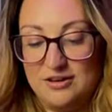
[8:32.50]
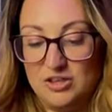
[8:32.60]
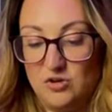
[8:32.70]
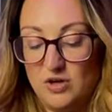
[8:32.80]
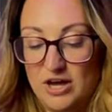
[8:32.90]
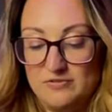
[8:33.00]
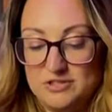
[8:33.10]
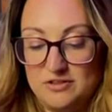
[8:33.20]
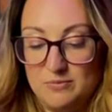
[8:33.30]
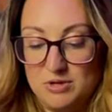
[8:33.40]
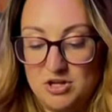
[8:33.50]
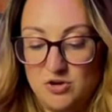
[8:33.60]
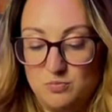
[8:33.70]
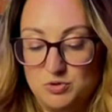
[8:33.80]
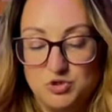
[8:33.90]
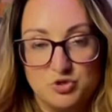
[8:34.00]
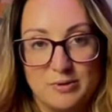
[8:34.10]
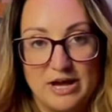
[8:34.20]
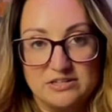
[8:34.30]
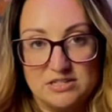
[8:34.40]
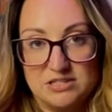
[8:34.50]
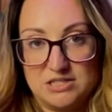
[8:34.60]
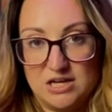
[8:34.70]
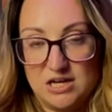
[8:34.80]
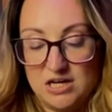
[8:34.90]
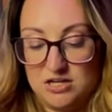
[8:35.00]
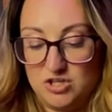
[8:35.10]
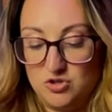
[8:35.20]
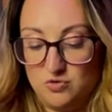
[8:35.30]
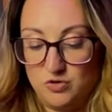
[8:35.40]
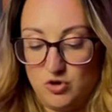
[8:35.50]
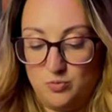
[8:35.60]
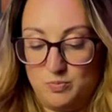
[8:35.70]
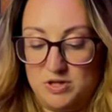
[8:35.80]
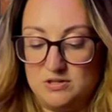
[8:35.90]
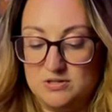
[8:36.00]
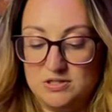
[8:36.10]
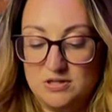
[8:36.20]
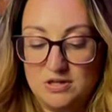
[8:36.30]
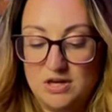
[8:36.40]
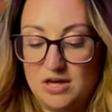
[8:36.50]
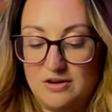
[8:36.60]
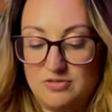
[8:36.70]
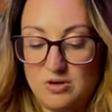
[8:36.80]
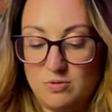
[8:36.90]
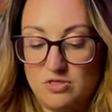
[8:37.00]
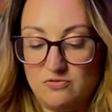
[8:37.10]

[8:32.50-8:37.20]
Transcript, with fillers: You'll have to let me know booster boxes that you've opened. Have they been the